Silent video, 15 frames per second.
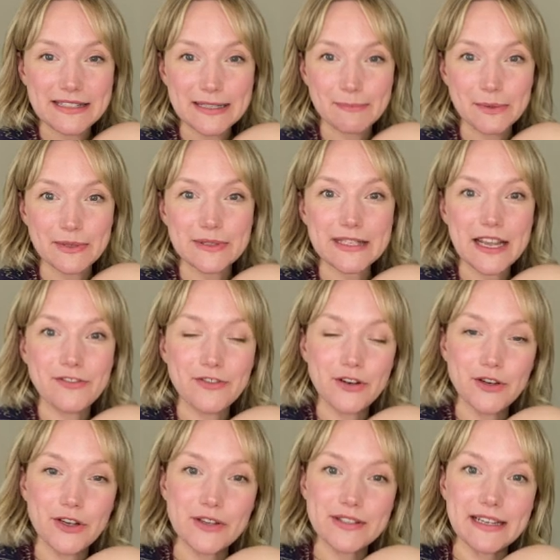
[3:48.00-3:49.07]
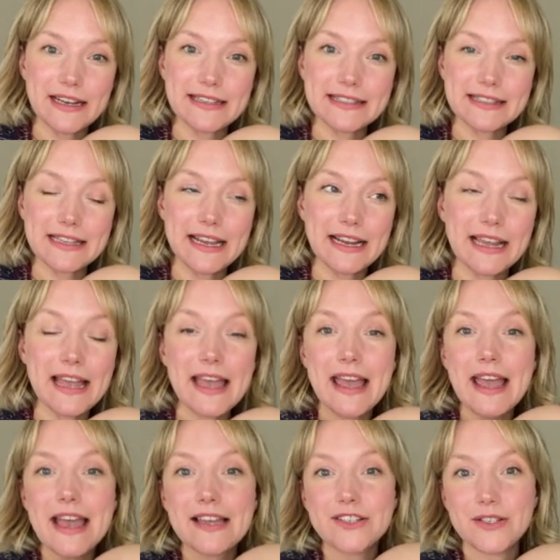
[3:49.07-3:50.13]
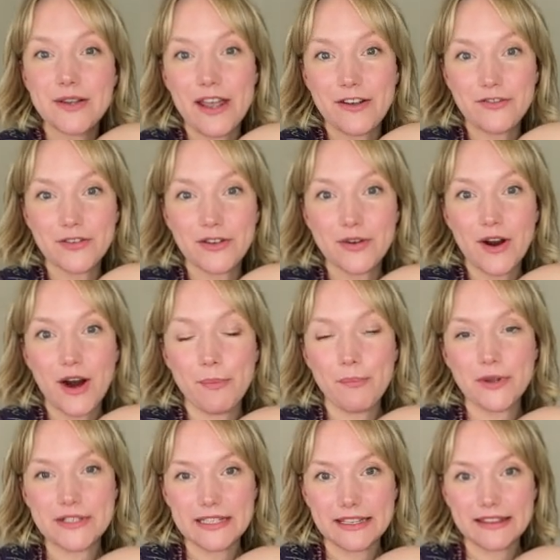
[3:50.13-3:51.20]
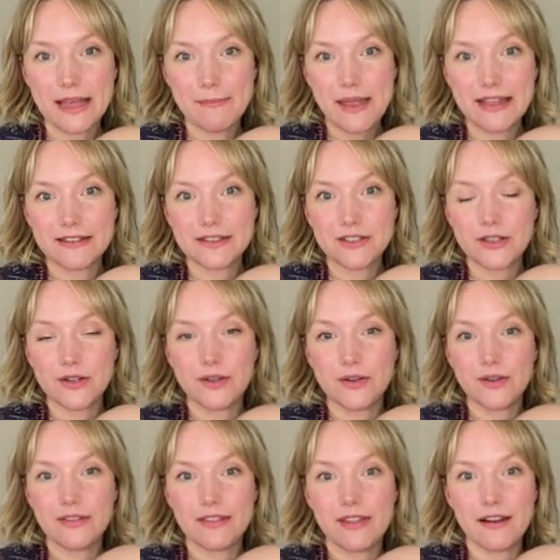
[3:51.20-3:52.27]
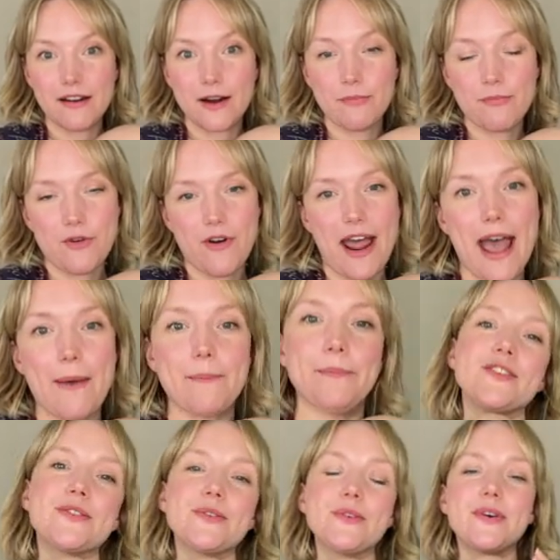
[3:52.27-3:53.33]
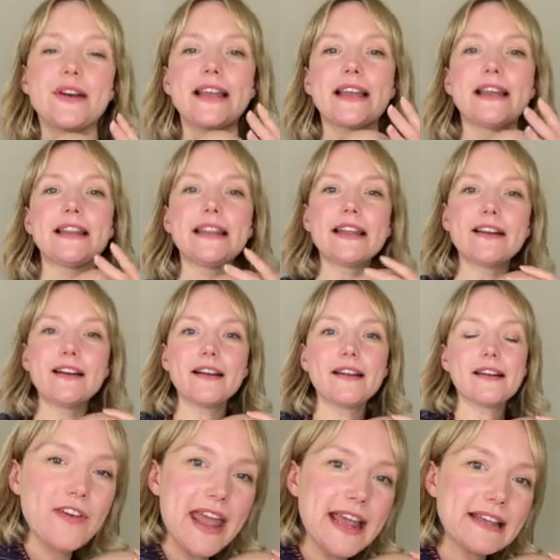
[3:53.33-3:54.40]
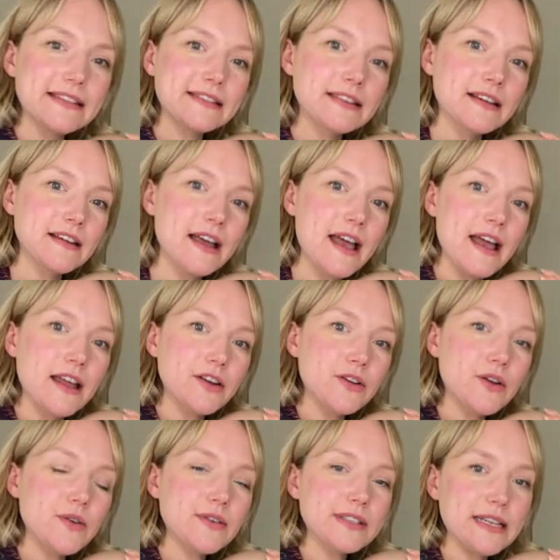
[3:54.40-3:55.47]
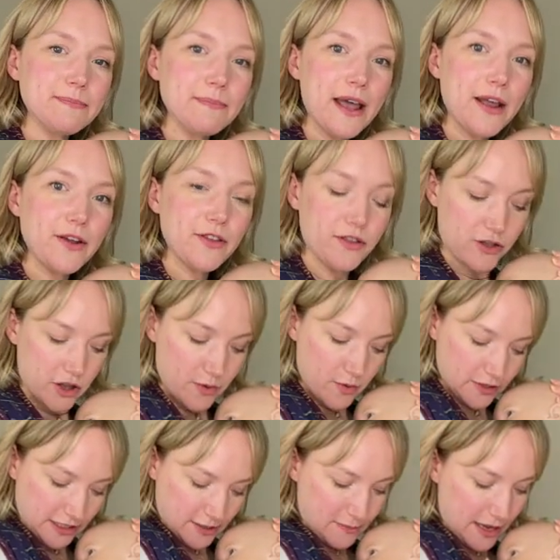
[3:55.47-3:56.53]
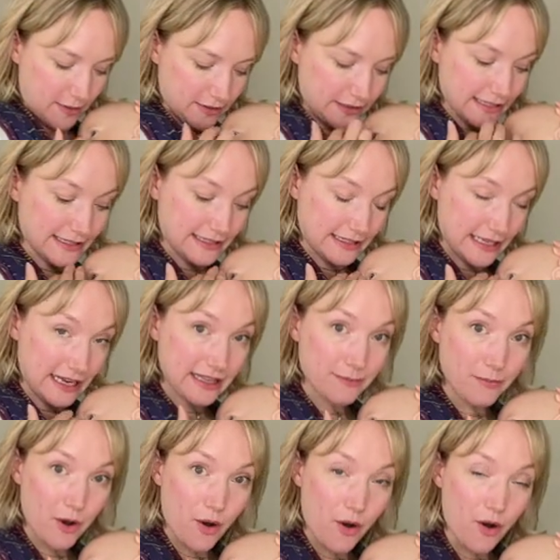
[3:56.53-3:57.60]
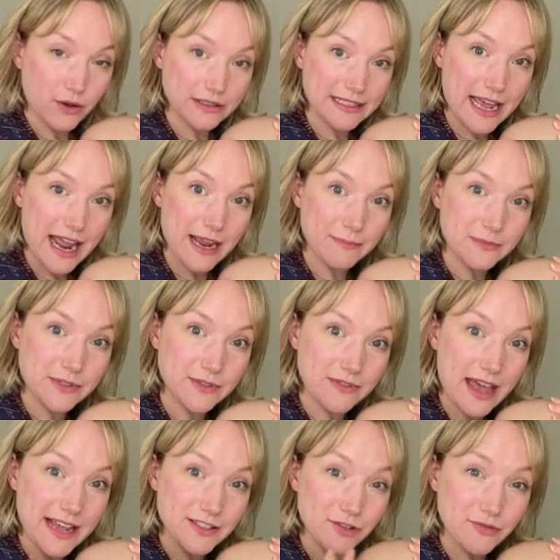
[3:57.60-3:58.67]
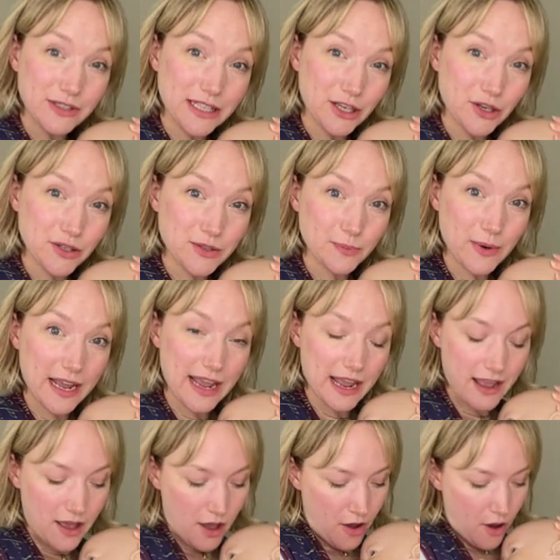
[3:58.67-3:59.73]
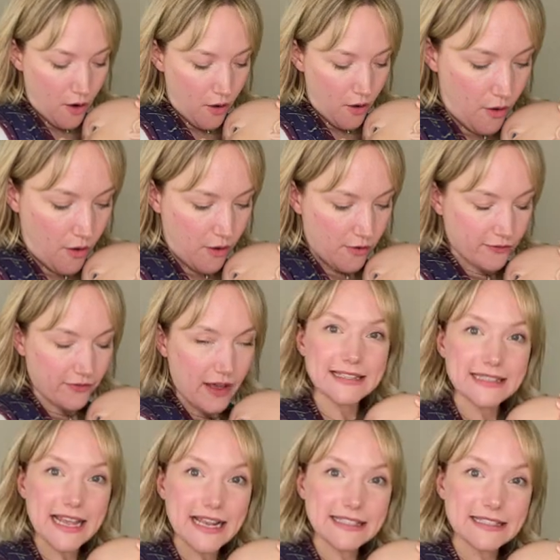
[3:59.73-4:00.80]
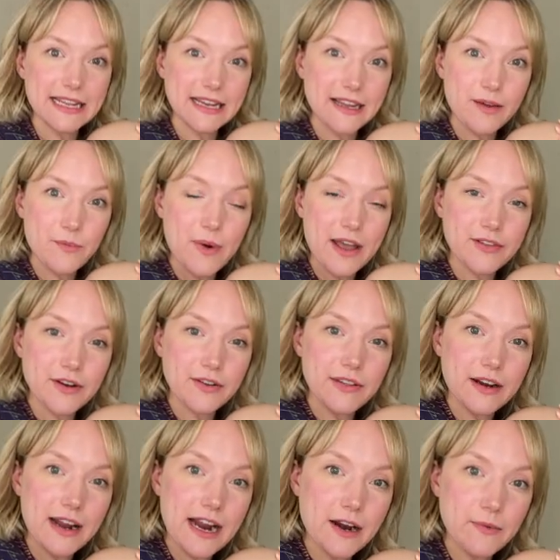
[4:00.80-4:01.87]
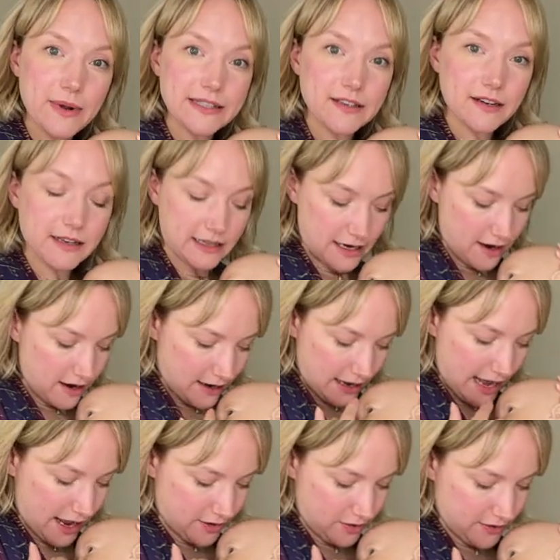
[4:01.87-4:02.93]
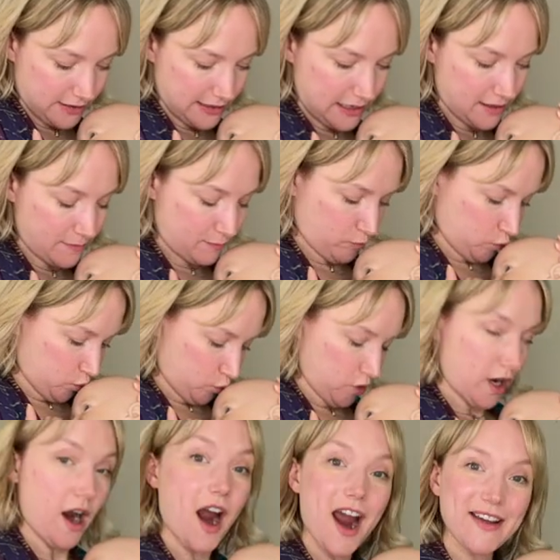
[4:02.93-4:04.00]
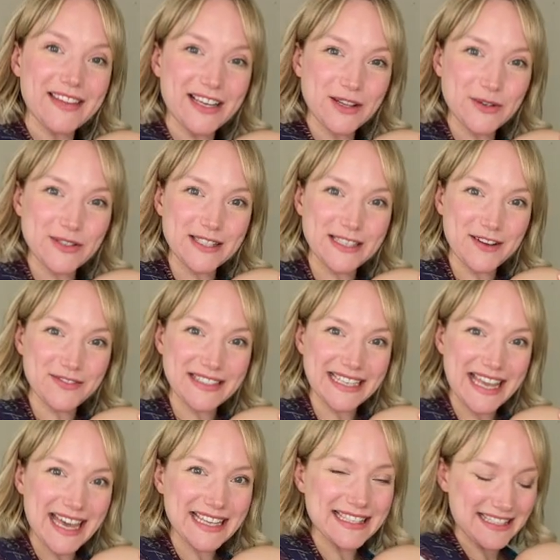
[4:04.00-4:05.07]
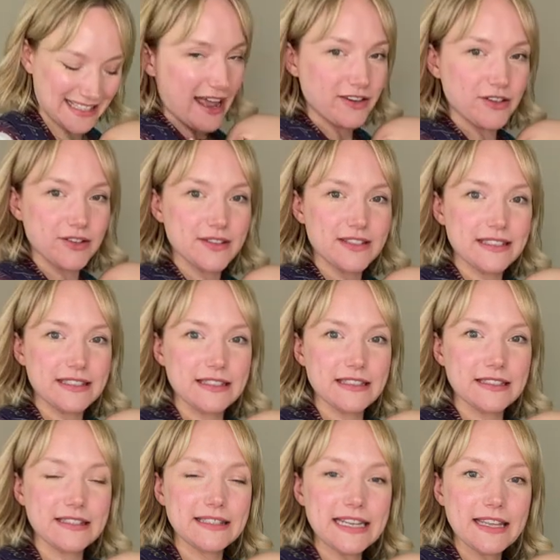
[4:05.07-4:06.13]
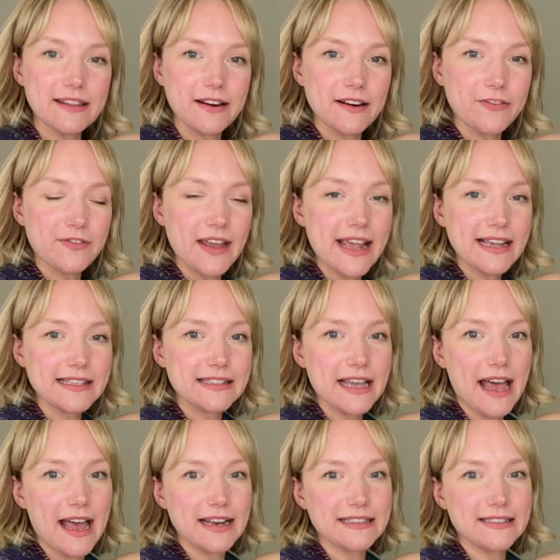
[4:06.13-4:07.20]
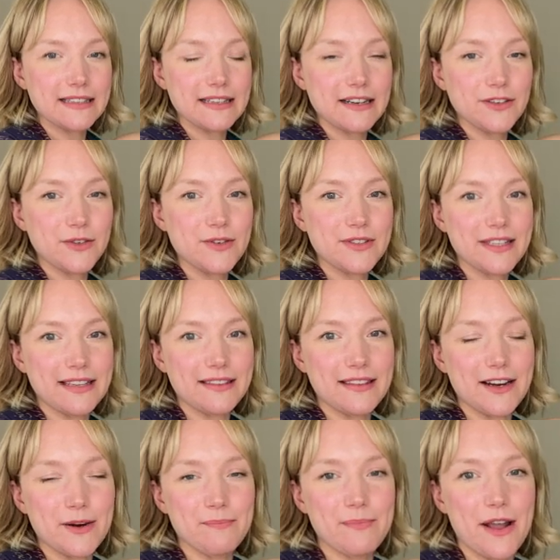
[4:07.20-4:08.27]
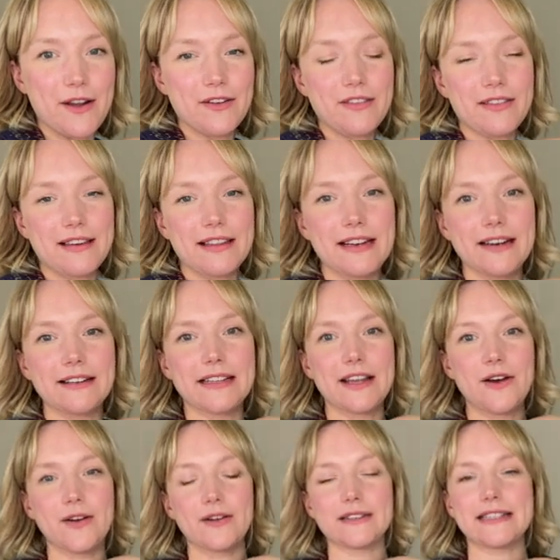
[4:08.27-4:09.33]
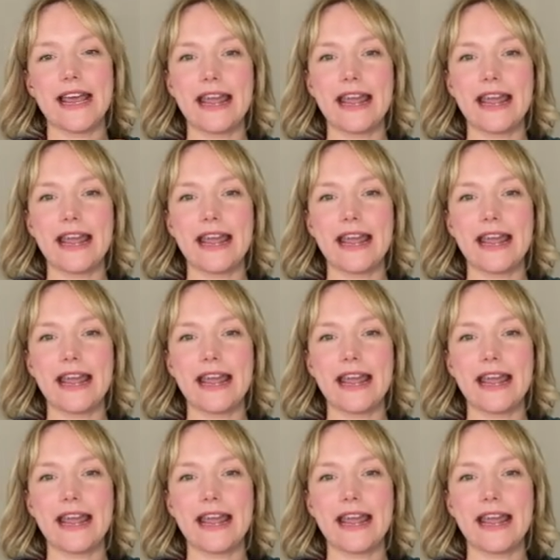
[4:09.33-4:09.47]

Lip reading: principles if you're using a sling to if you are putting them into their pram. So clear face, nose and mouth, you want to be able to see them at all times, so that's a really good way of assessing whether their airways are clear. Can you see them? Are they close enough to kiss? Can you see their face and their nose and their mouth clearly at all